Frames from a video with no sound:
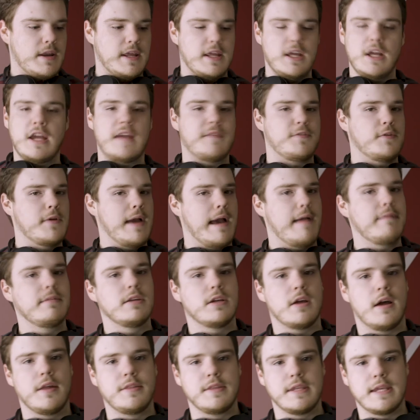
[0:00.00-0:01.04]
it. If you
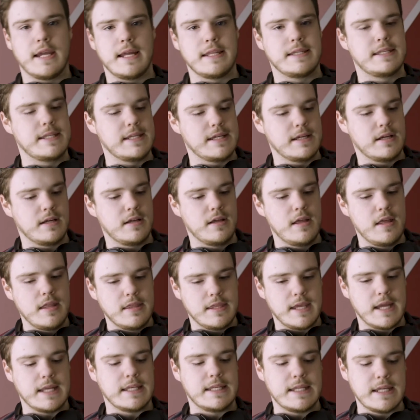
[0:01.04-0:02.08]
haven't gotten the idea
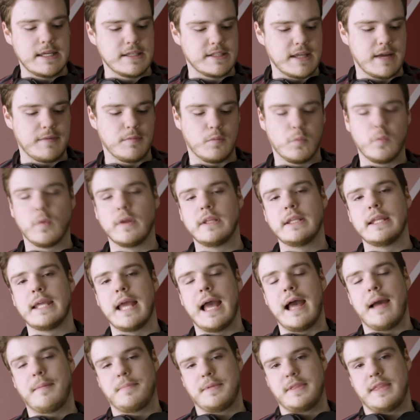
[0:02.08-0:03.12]
is I'm really
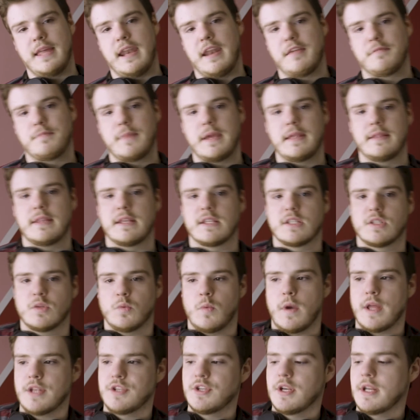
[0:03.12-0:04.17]
happy that I've made this
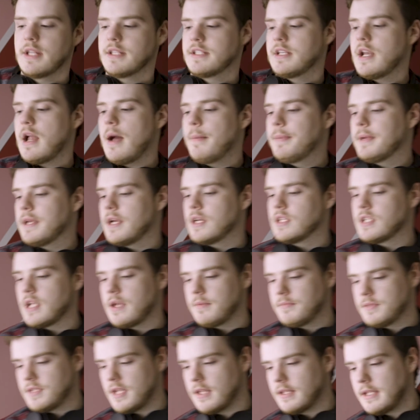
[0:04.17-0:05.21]
switch. And it's not because
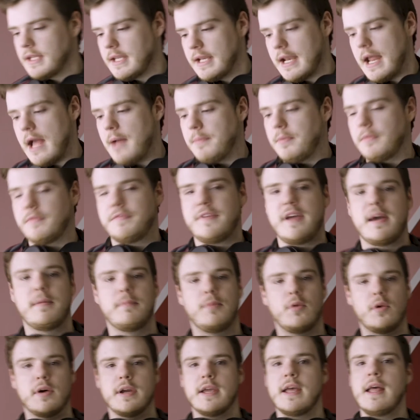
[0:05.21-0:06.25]
I'm suddenly an Apple
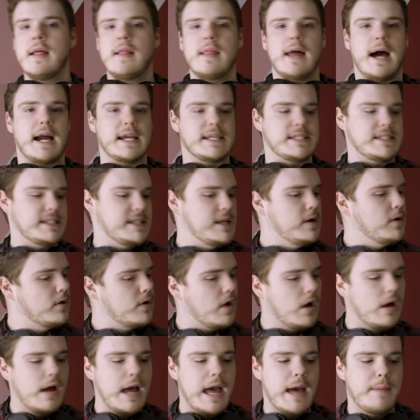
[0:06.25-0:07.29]
fanboy. I still
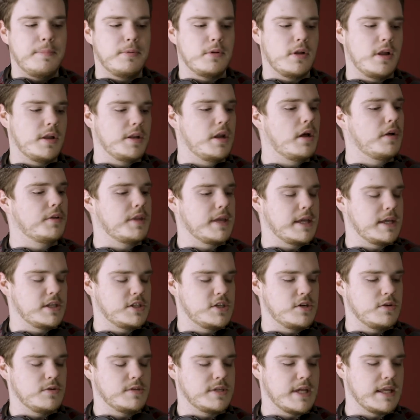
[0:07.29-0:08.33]
call Apple on all the
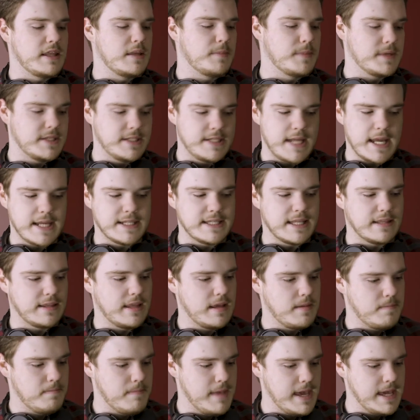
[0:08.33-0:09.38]
issues and the mistakes that
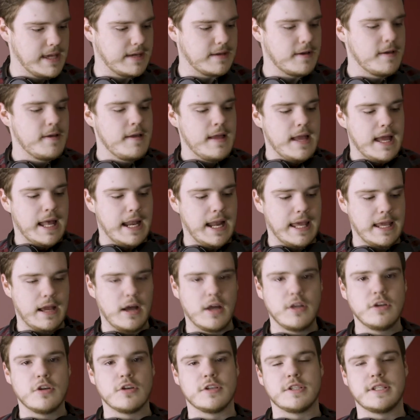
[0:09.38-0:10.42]
they make, and I
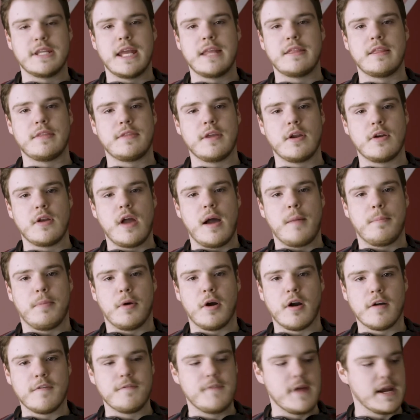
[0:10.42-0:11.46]
understand that they're not
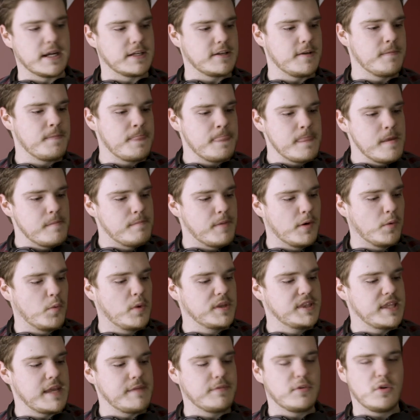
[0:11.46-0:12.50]
perfect. But
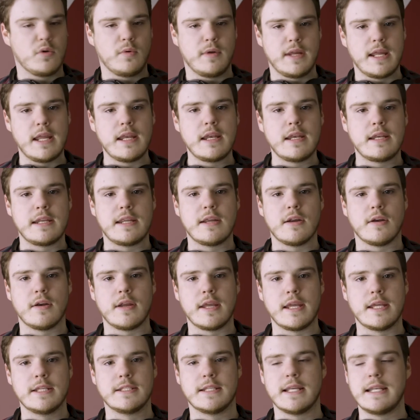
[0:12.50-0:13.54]
what they've created
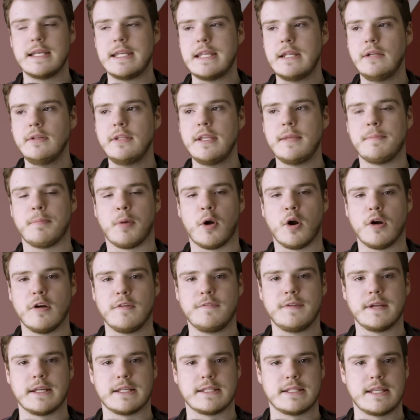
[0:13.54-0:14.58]
here is a nearly
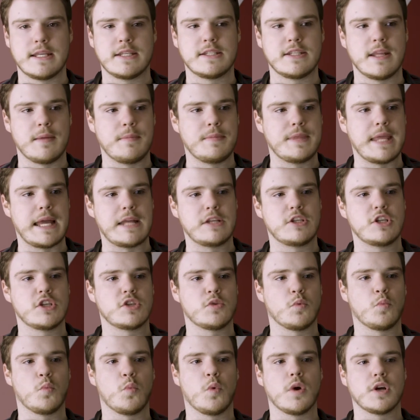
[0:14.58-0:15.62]
perfect system that
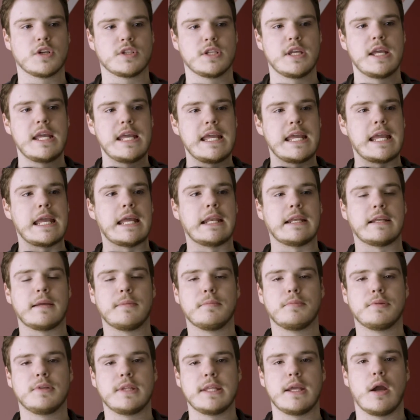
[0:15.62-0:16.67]
just works in
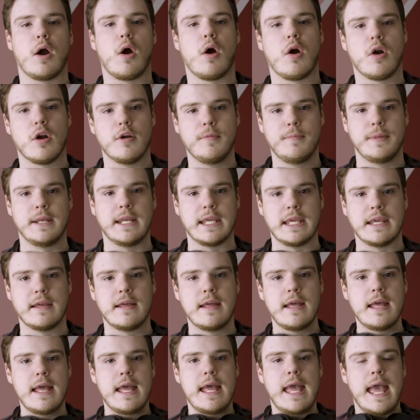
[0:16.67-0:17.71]
complete harmony.
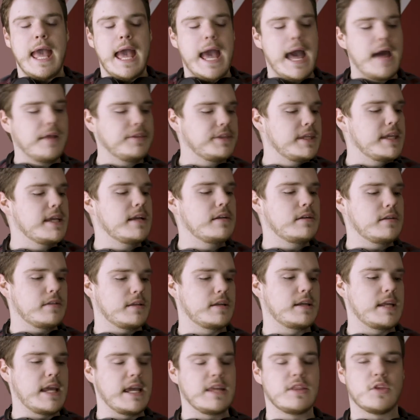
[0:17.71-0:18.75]
At the end of
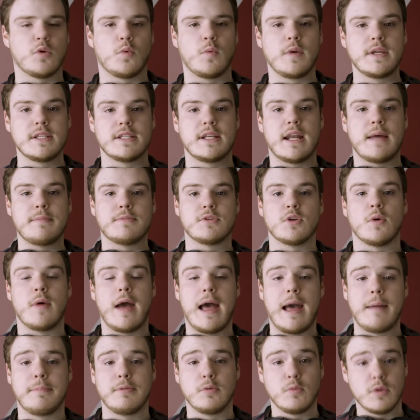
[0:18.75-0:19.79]
the day, the reason I'm so
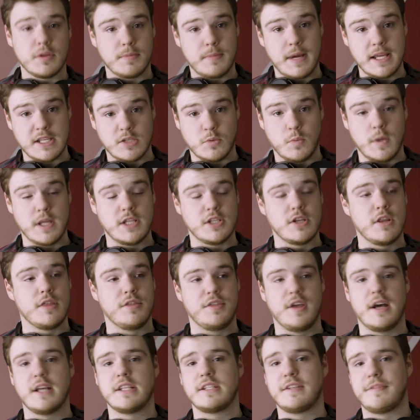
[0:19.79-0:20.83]
happy with my Switch
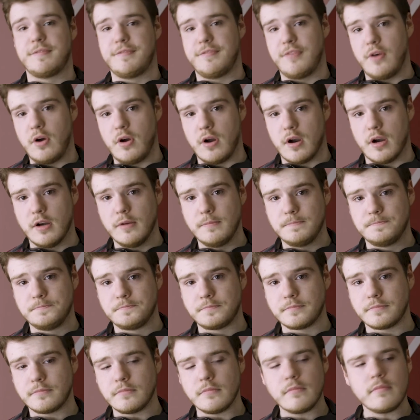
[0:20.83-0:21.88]
thus far
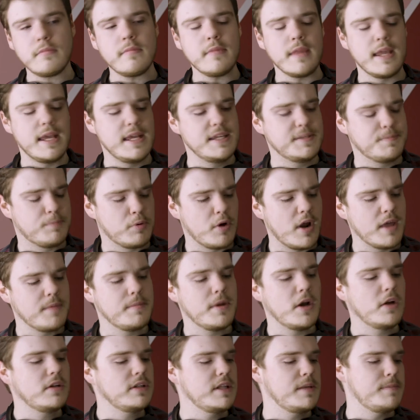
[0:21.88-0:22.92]
is
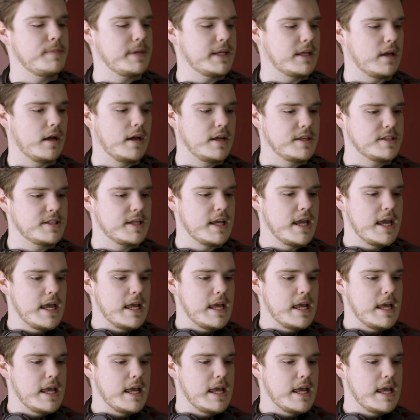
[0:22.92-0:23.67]
primarily because